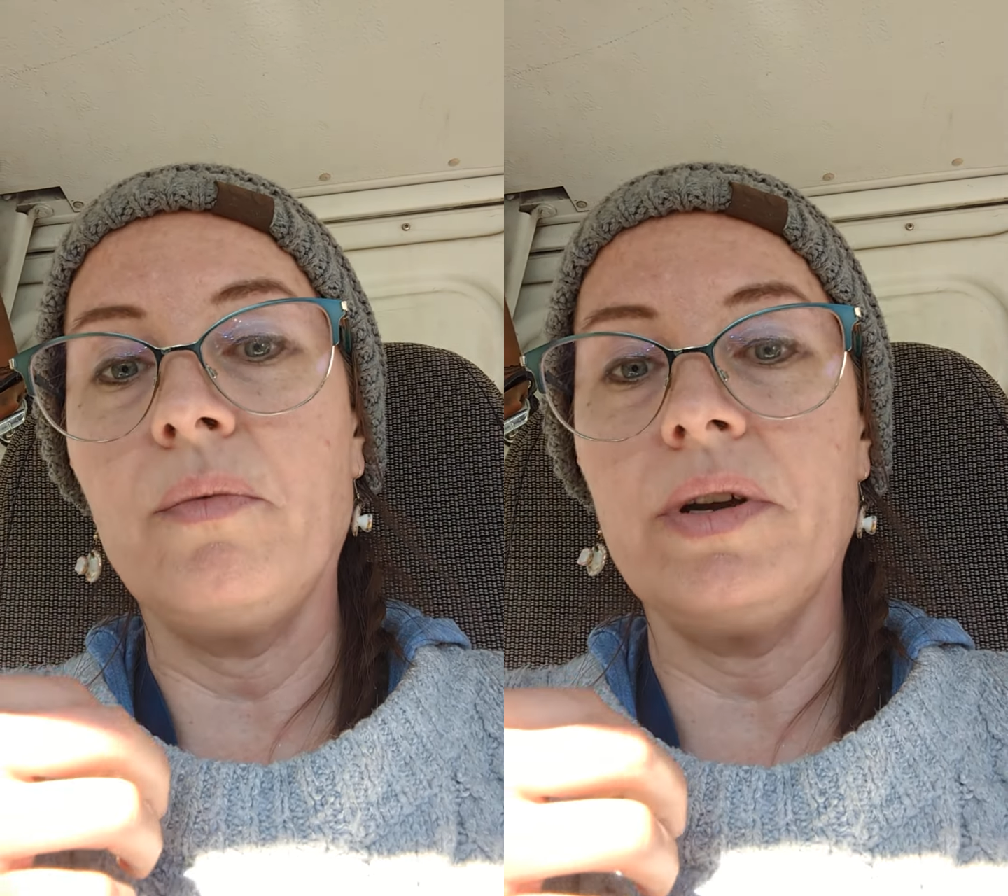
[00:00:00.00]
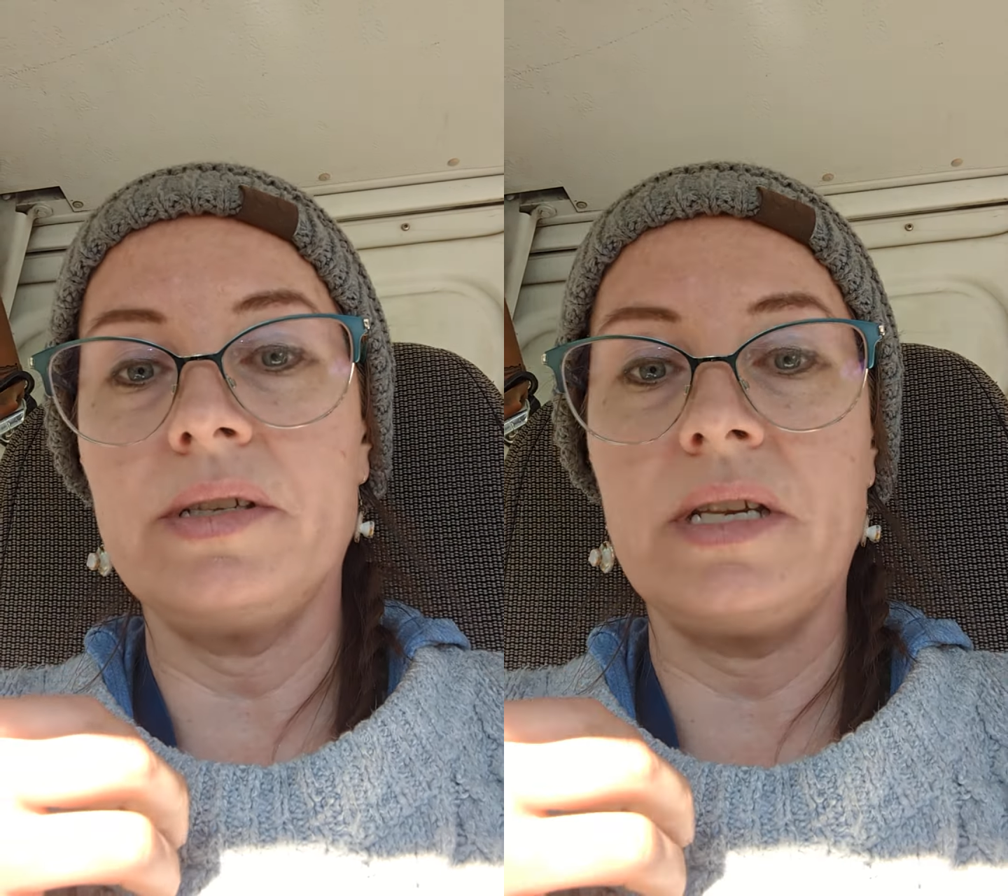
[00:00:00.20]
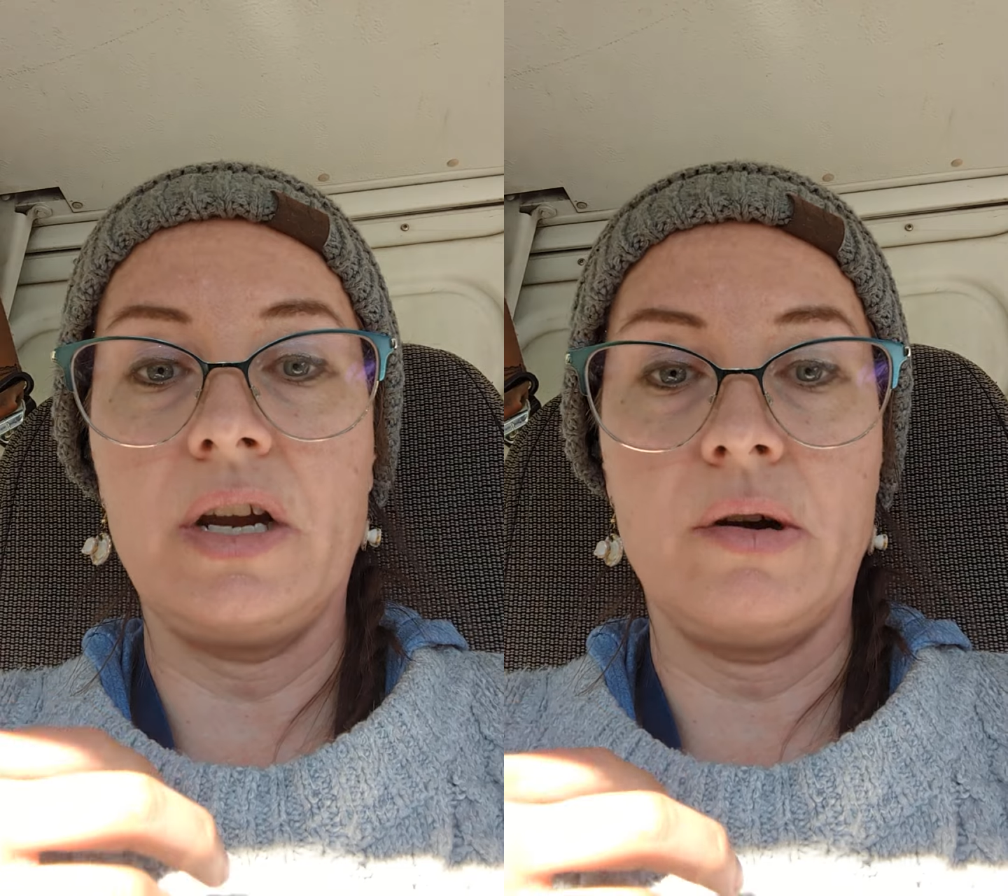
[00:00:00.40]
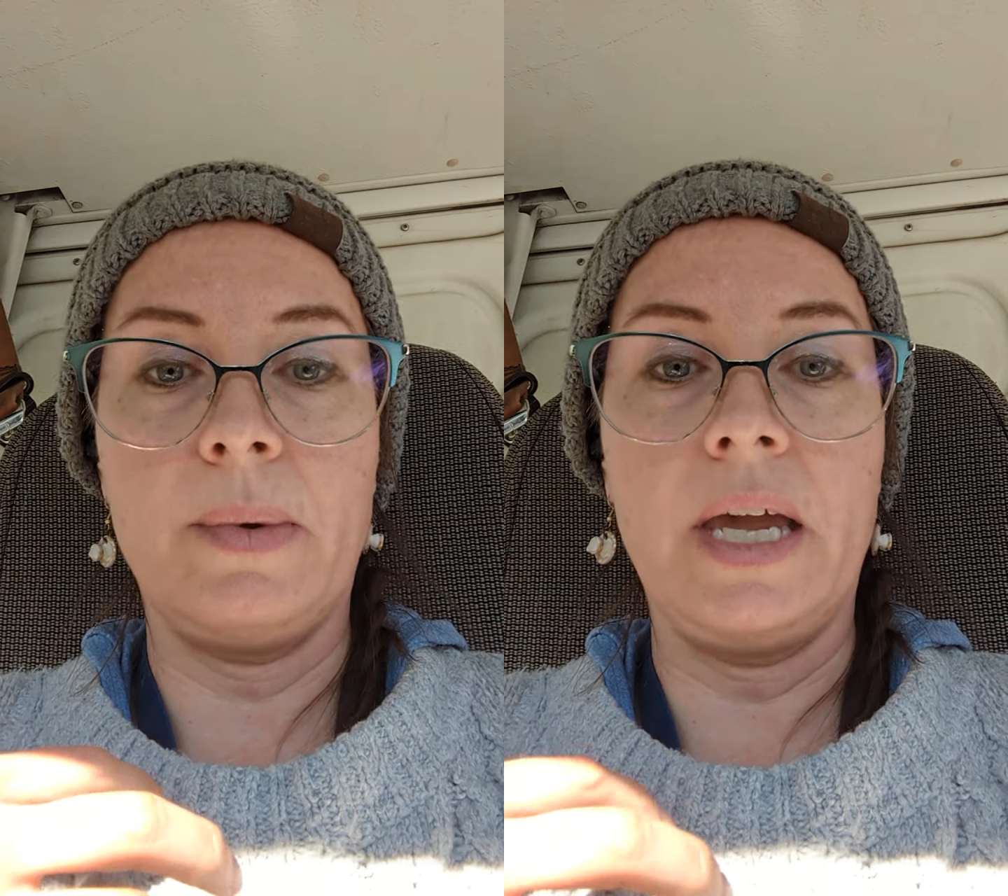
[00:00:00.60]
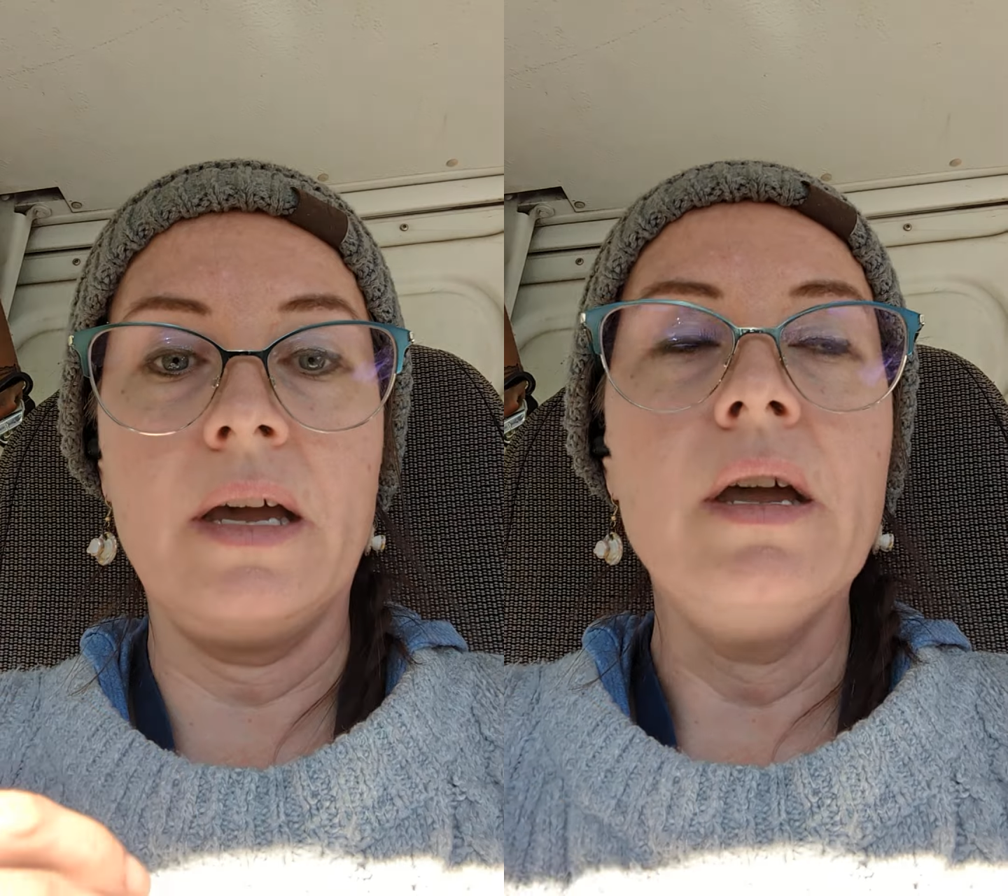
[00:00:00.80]
was near
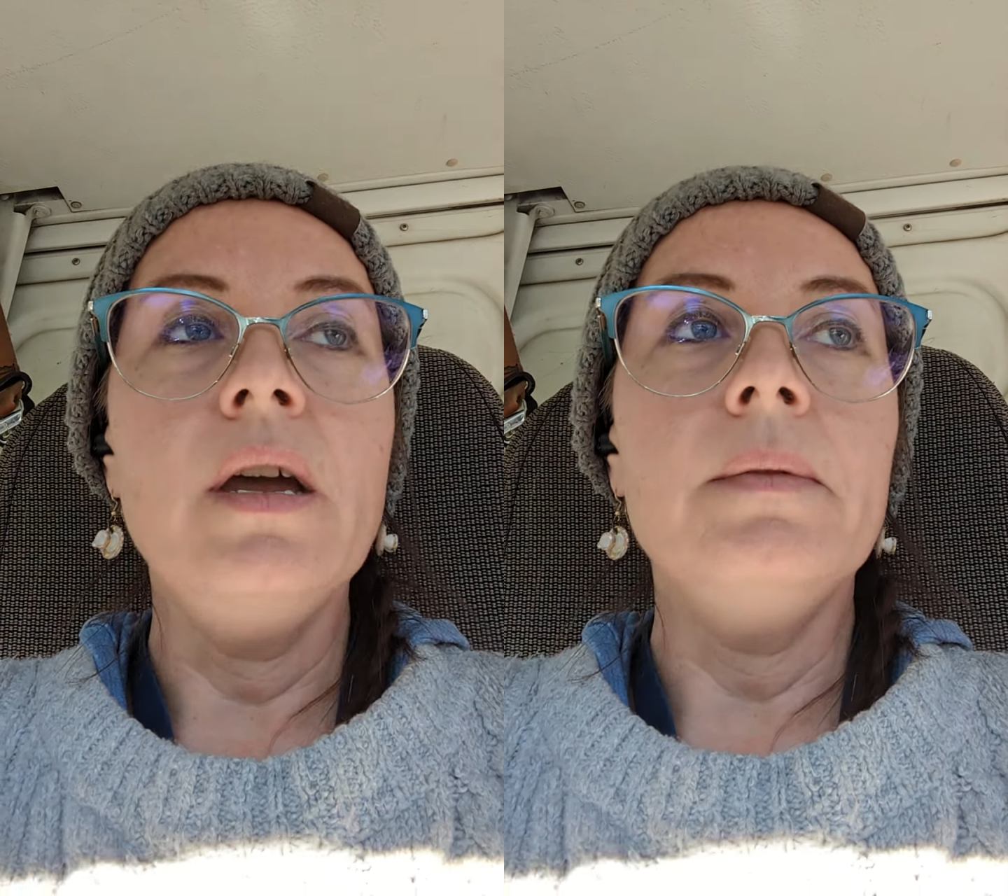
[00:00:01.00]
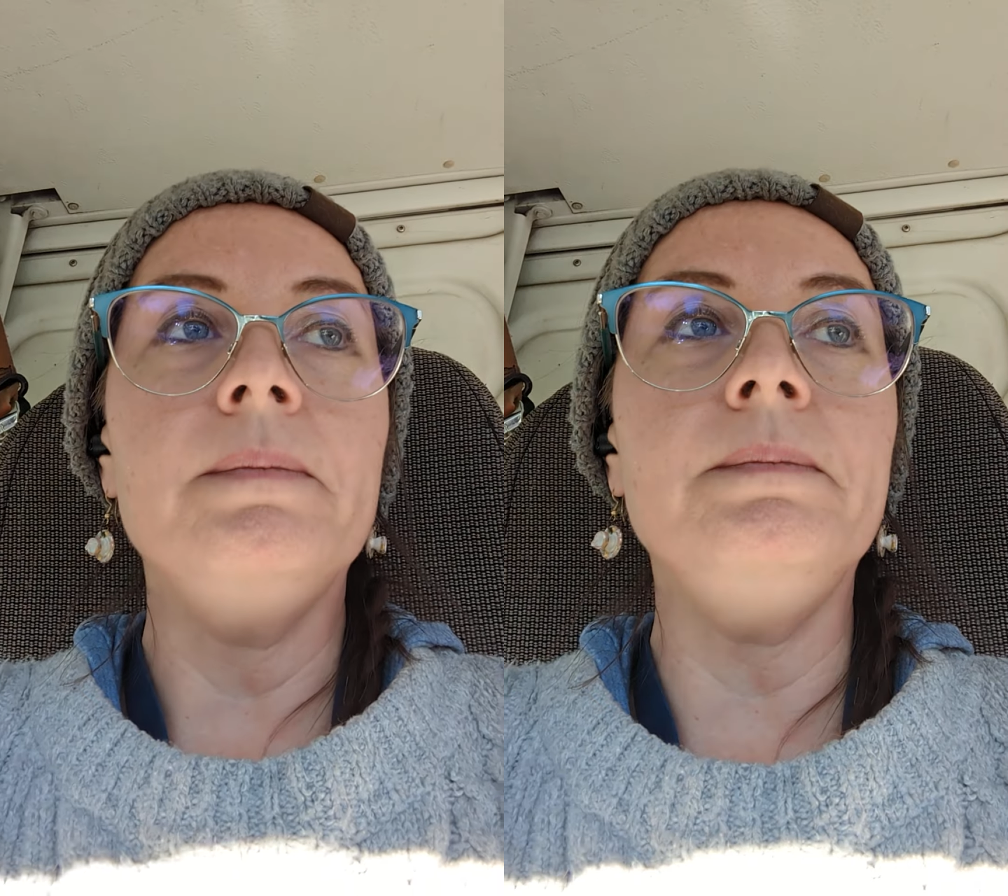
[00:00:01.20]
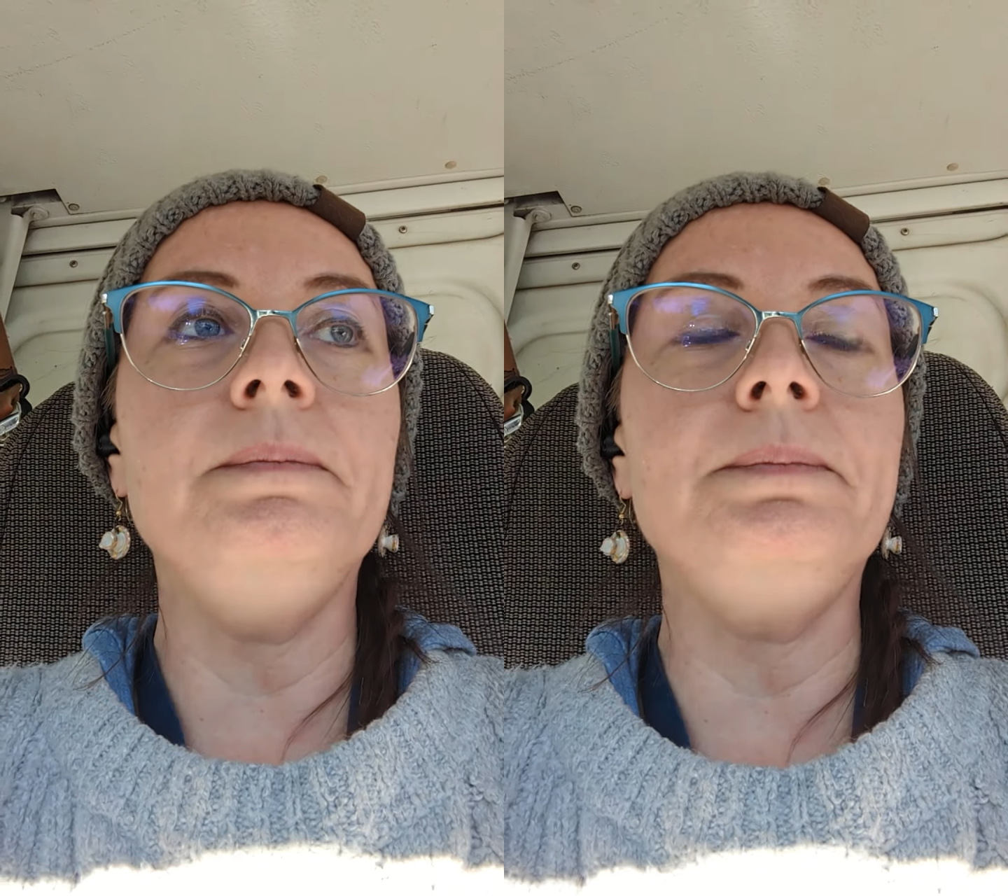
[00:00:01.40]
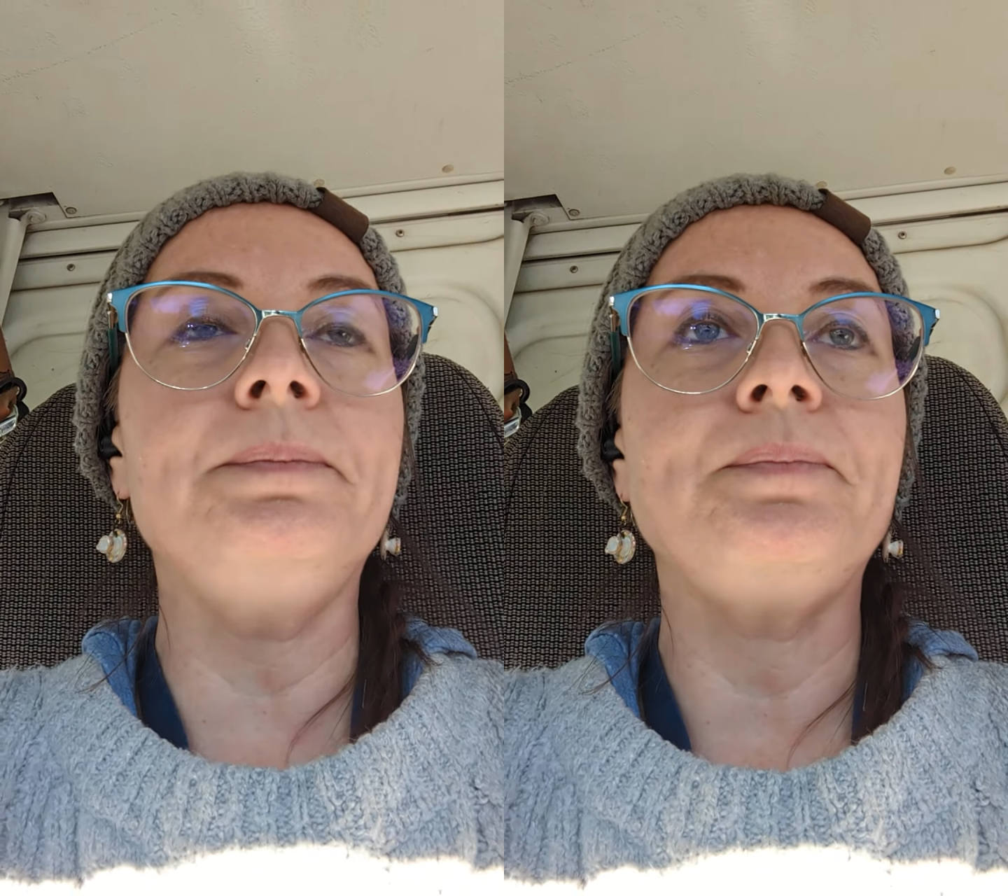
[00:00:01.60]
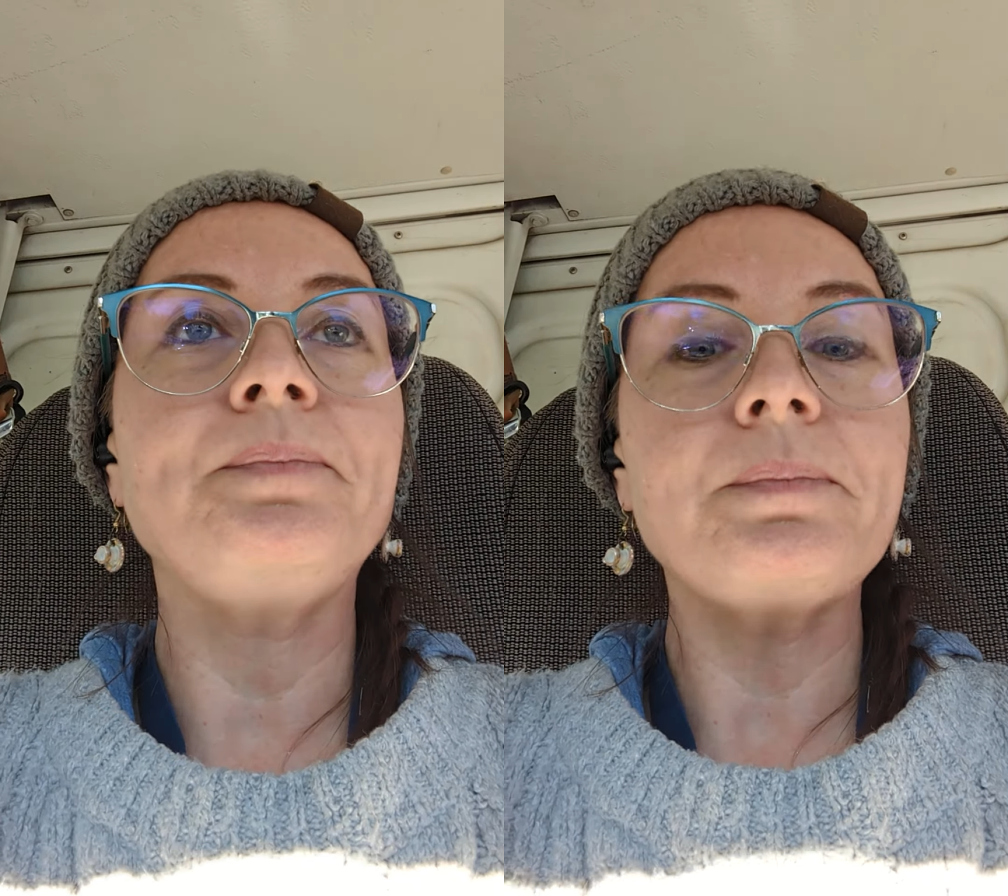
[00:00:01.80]
me.